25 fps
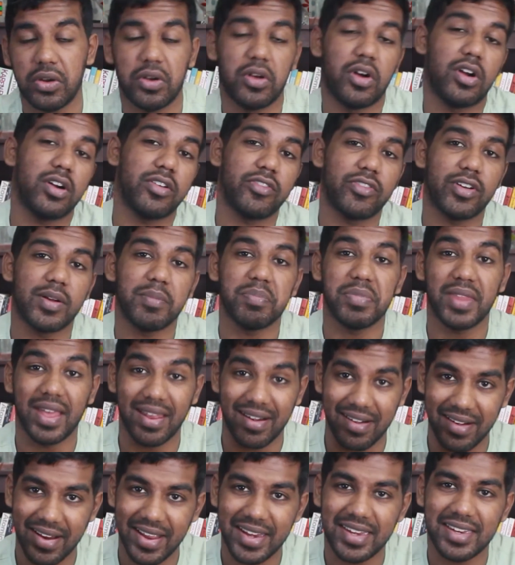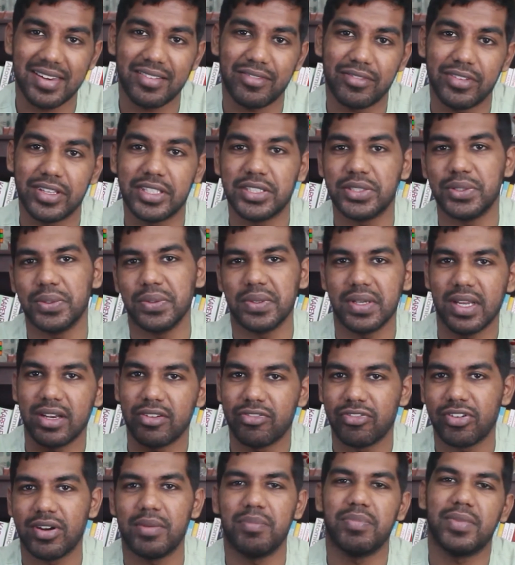not from the rent which you
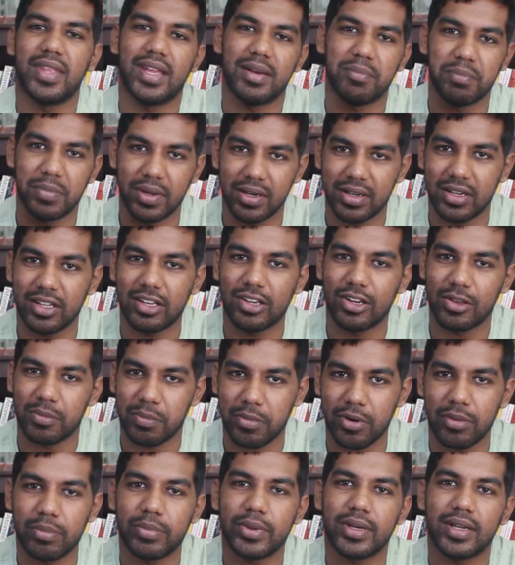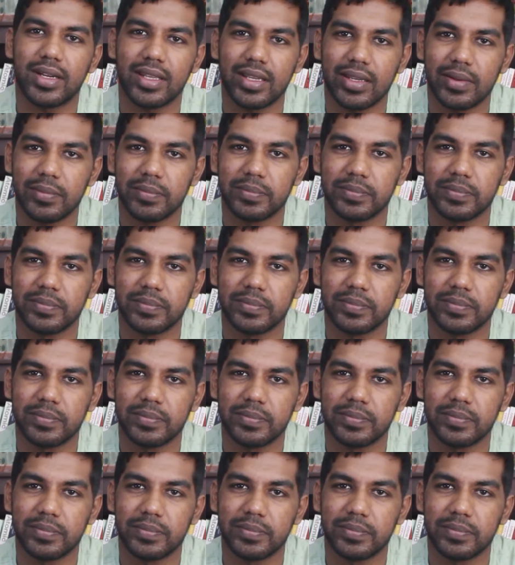get from that particular property.